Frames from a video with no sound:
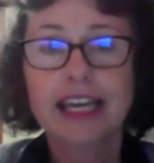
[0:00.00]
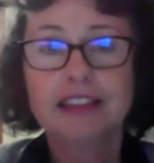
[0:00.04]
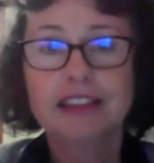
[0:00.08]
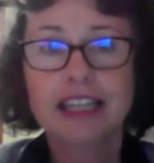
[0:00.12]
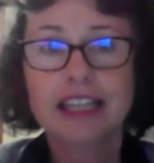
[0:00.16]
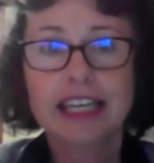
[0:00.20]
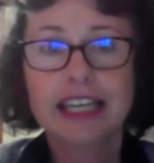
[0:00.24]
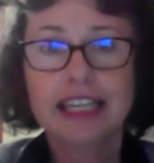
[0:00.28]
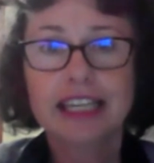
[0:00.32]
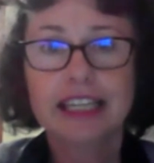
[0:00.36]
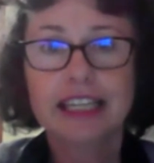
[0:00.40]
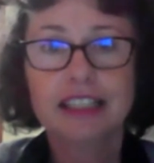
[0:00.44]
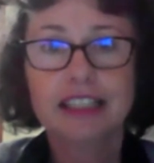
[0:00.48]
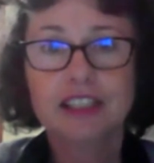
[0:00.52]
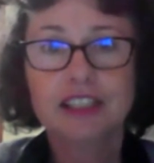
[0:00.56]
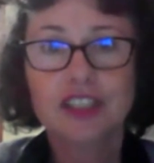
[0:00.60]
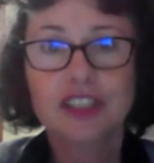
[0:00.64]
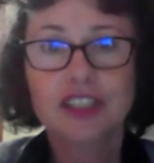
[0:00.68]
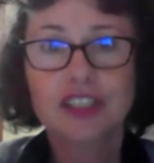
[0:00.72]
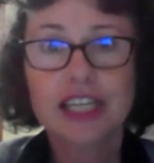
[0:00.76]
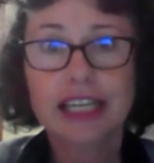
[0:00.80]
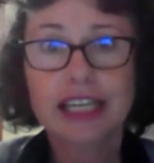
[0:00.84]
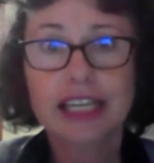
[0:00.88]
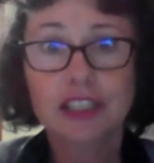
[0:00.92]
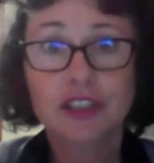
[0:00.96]
they
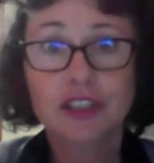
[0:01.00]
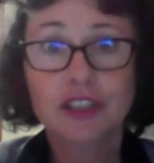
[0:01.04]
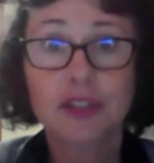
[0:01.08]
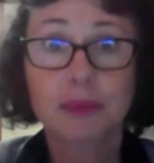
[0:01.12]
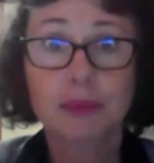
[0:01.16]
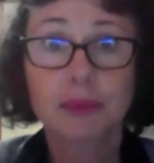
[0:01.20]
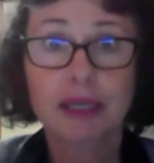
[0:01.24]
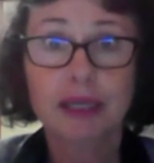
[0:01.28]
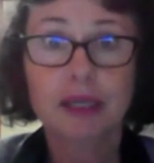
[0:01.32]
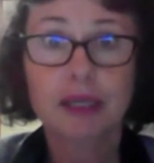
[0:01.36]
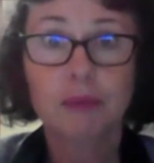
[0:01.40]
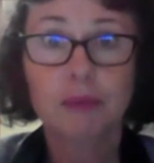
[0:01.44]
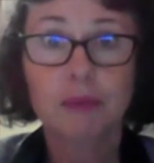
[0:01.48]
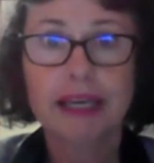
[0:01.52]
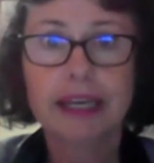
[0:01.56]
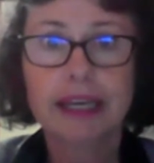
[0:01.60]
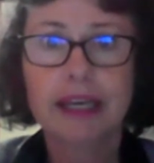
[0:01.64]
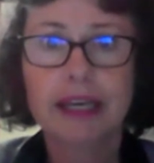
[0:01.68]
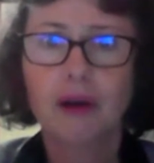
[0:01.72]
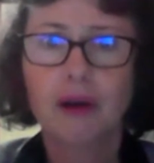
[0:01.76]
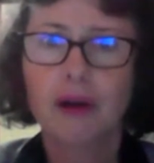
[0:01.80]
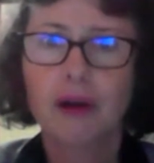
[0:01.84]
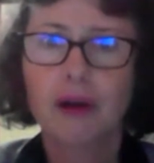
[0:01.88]
tend to be aware,